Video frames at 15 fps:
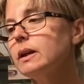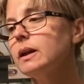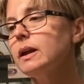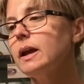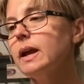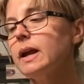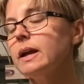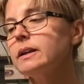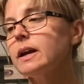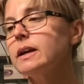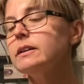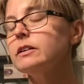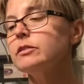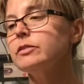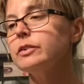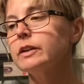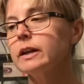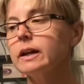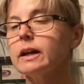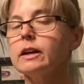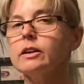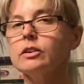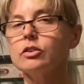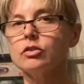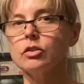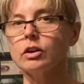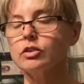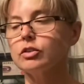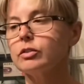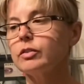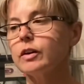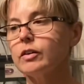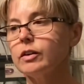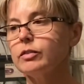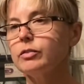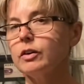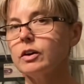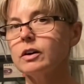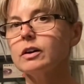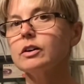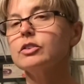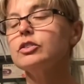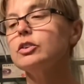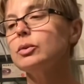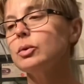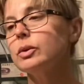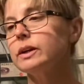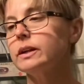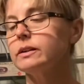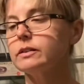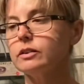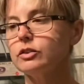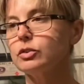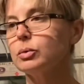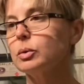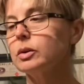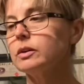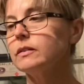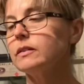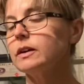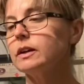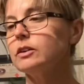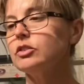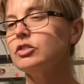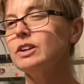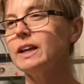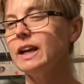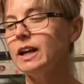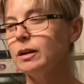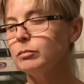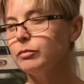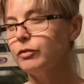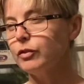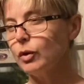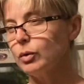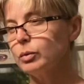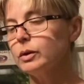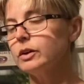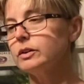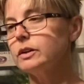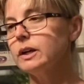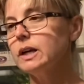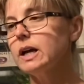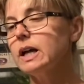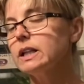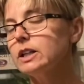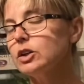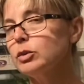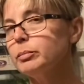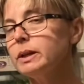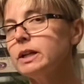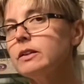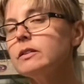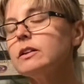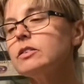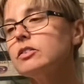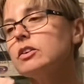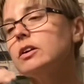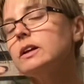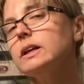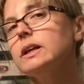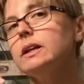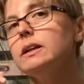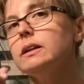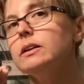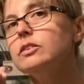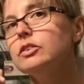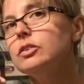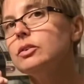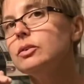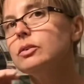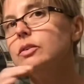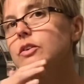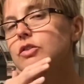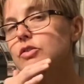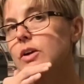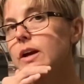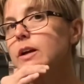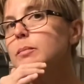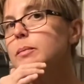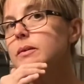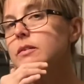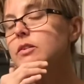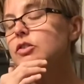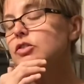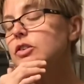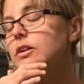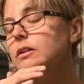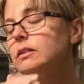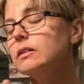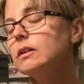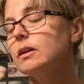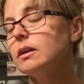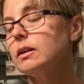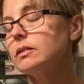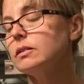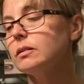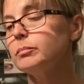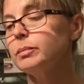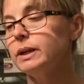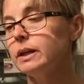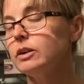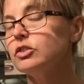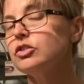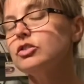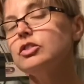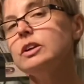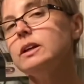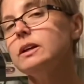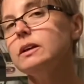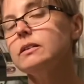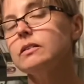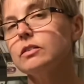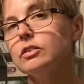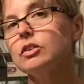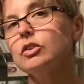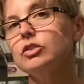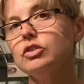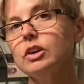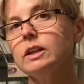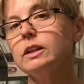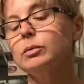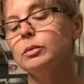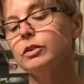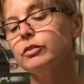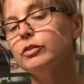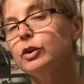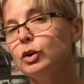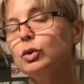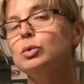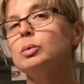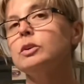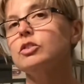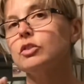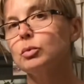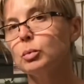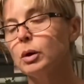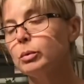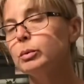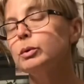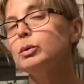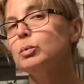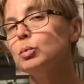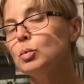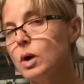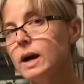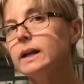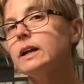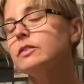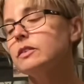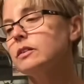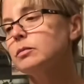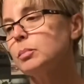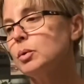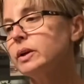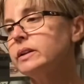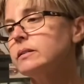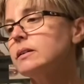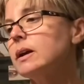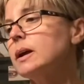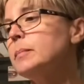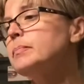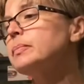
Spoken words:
and I didn't feel like I could stretch her very far. She oriented towards it. She came forward a little bit and then started getting into the strike position because she is associating it with food, which is what we want at this point in time.